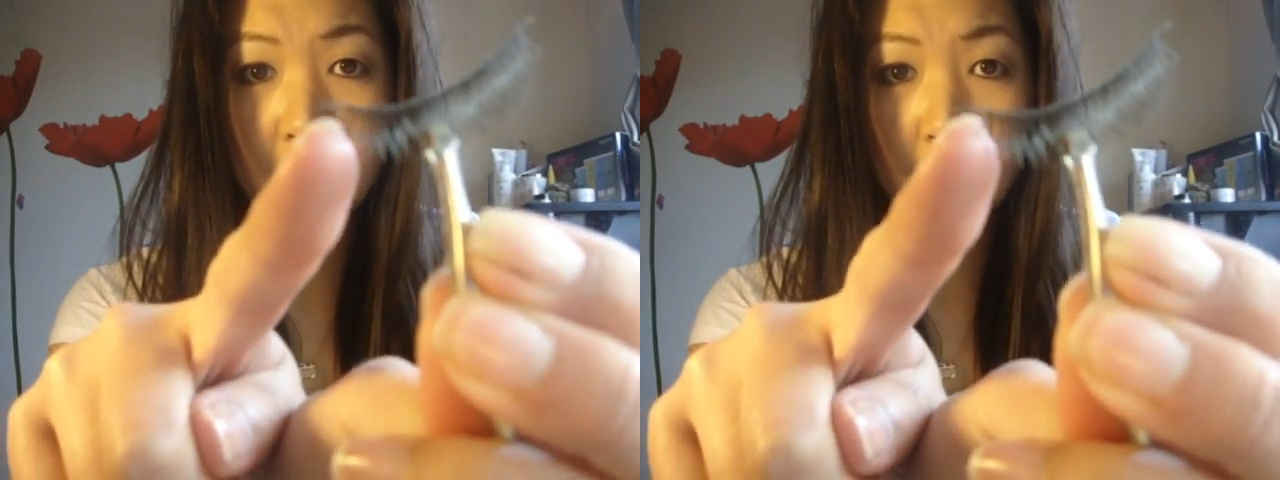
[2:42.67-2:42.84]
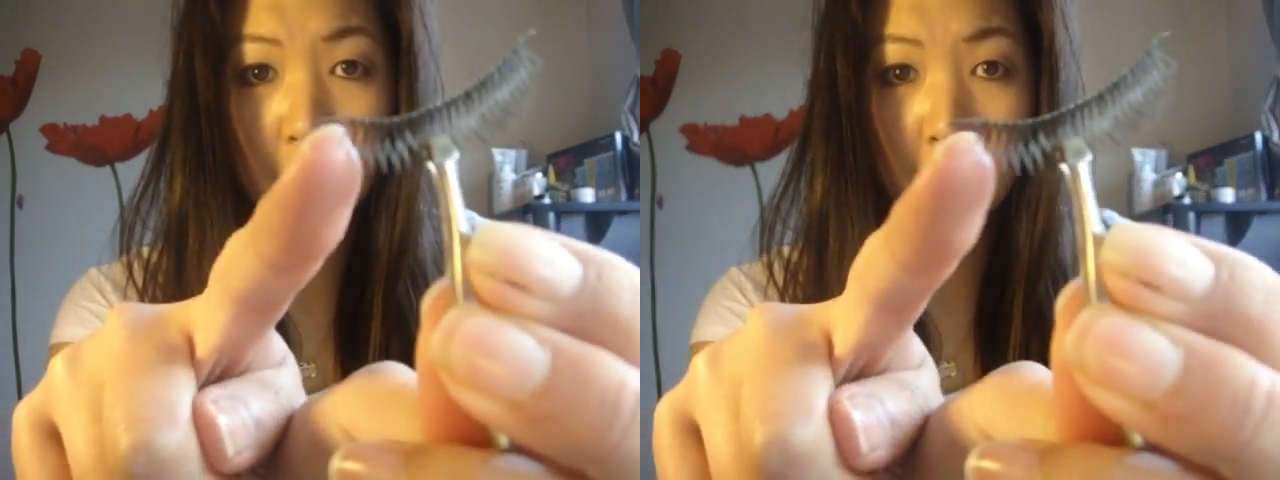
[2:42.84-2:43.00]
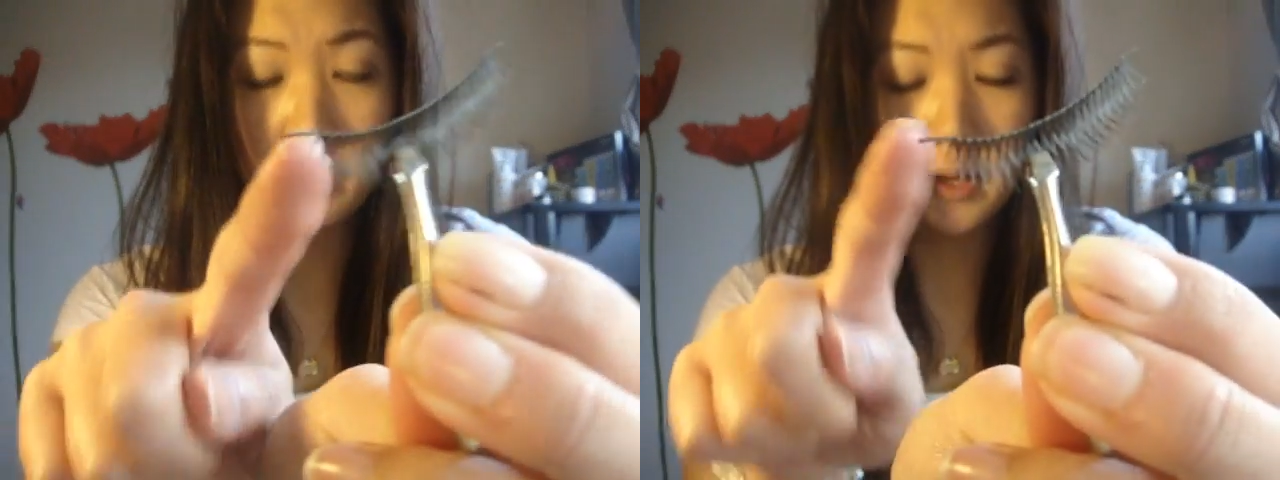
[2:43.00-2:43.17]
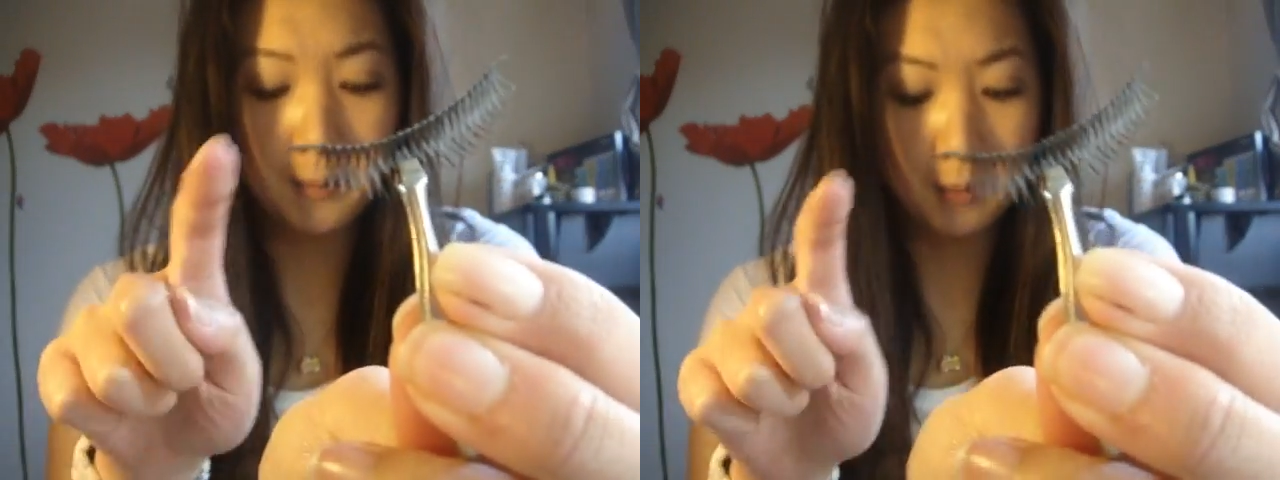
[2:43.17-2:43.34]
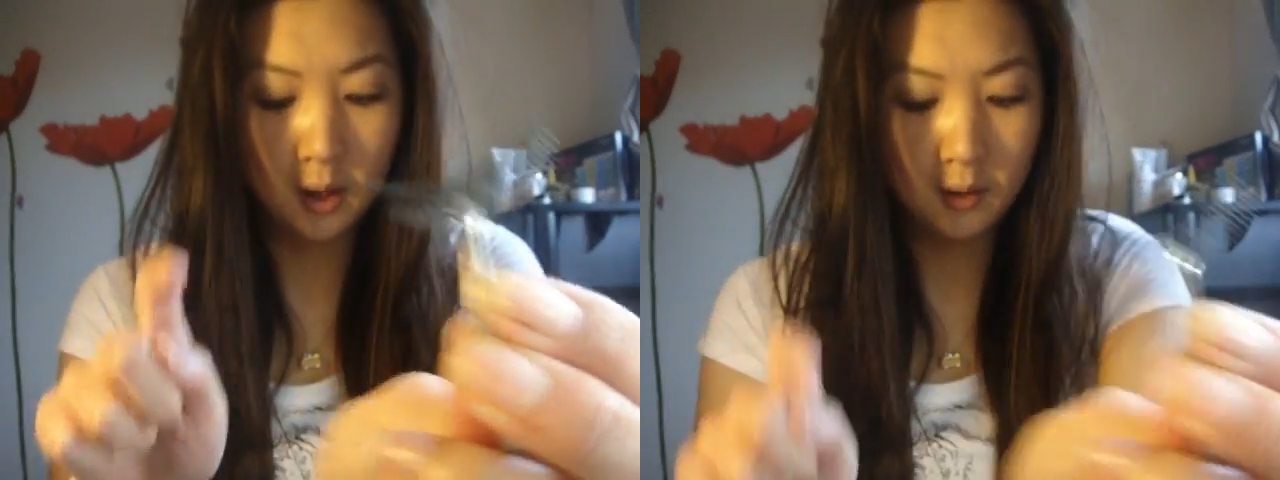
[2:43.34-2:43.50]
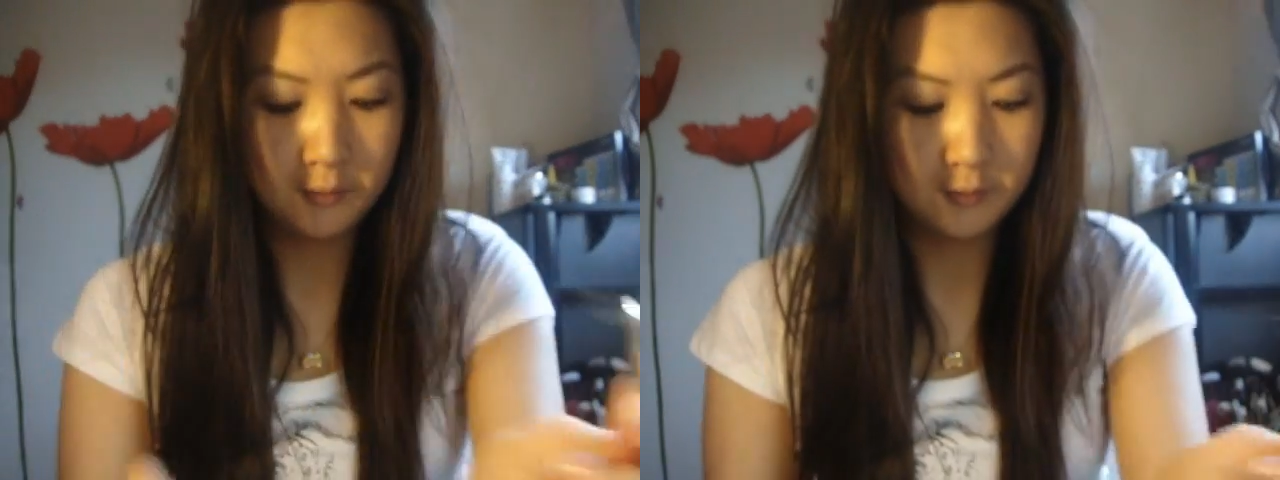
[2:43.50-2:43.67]
you cut them
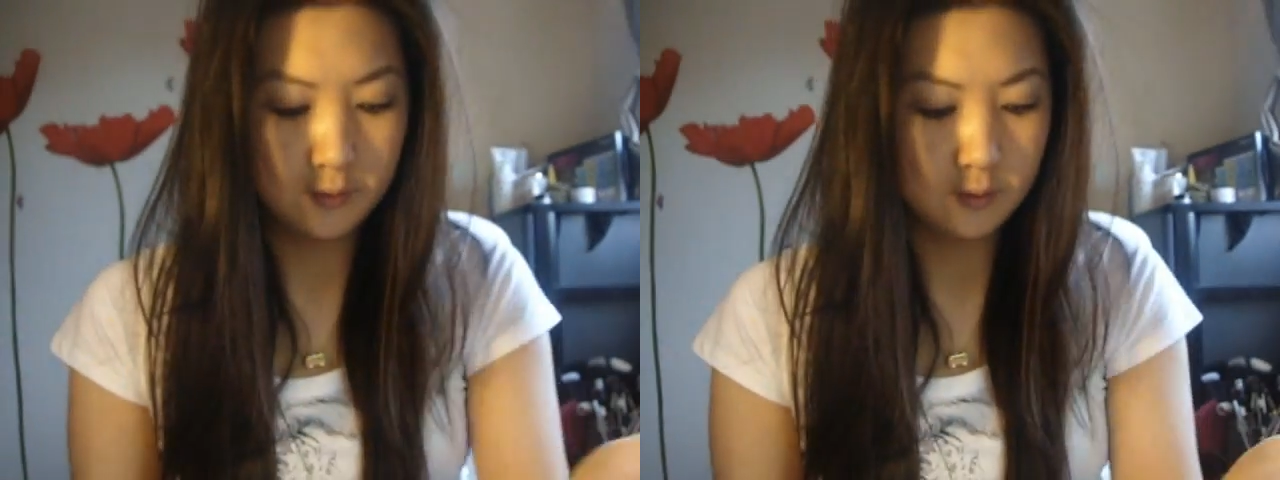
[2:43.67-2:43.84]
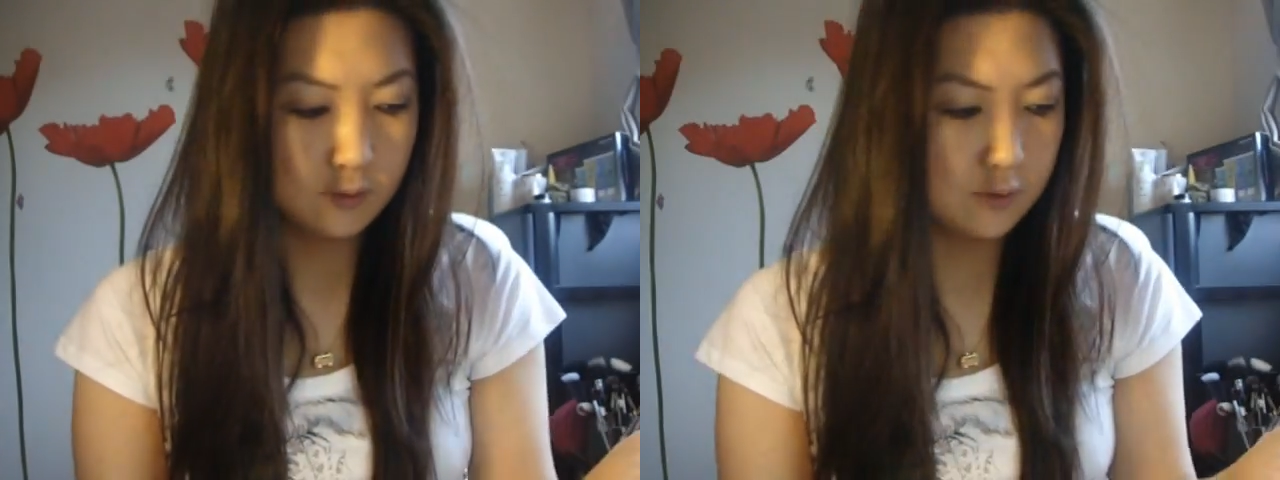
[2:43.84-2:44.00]
off.